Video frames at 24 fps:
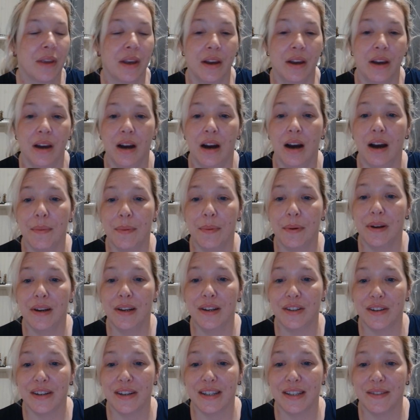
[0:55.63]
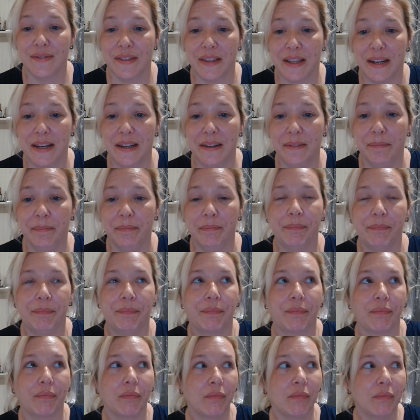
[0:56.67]
apologise for that.
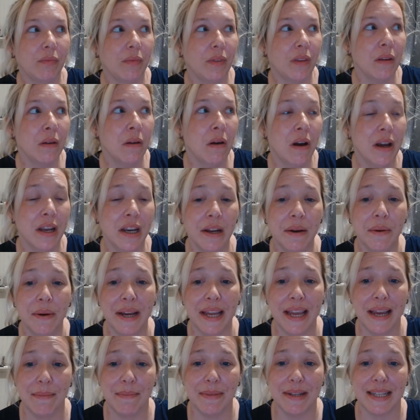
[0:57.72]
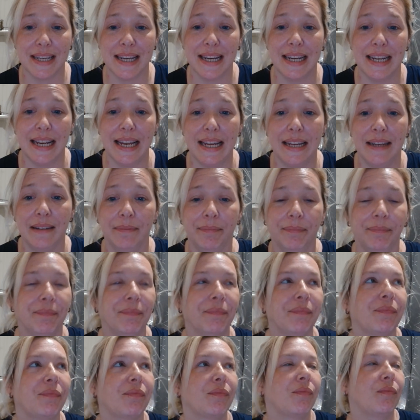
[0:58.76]
I know I am a day late.
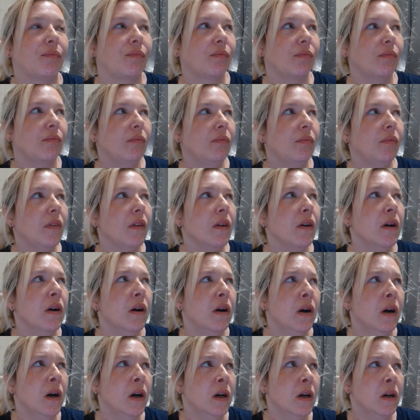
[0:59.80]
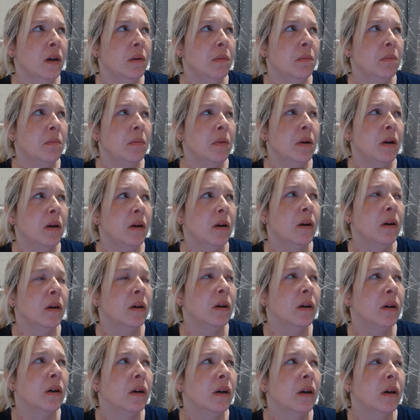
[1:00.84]

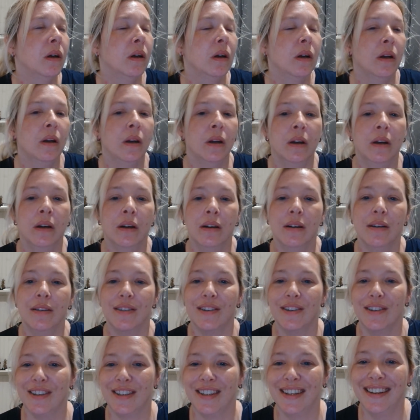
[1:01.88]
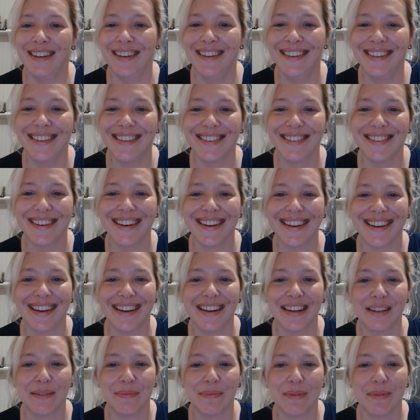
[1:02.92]
Oh gosh, I was trying to catch my